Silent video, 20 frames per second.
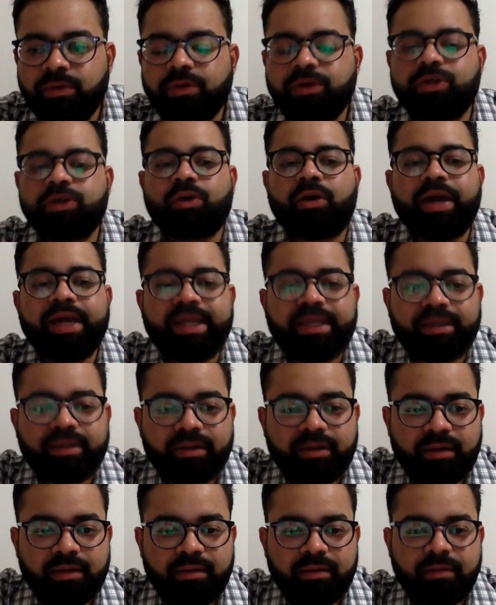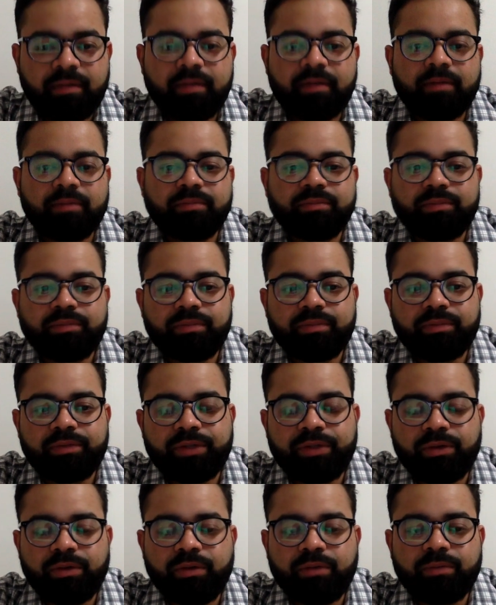drawing, or
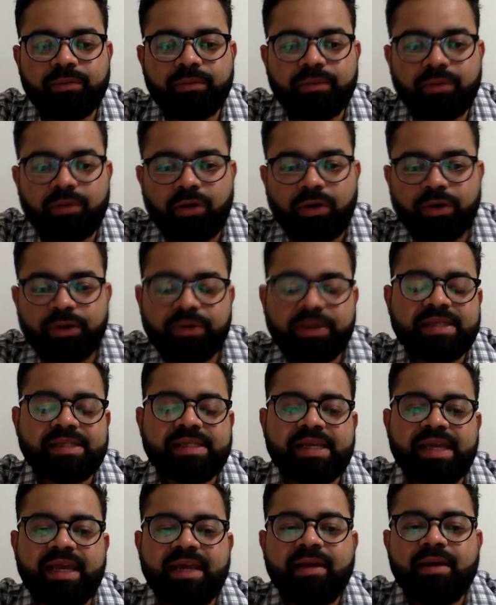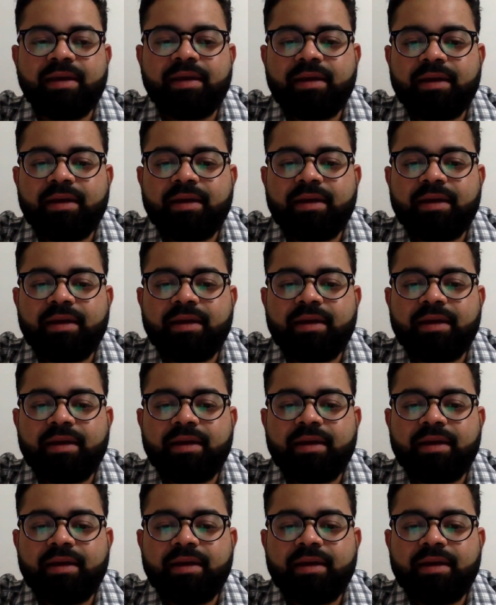you can say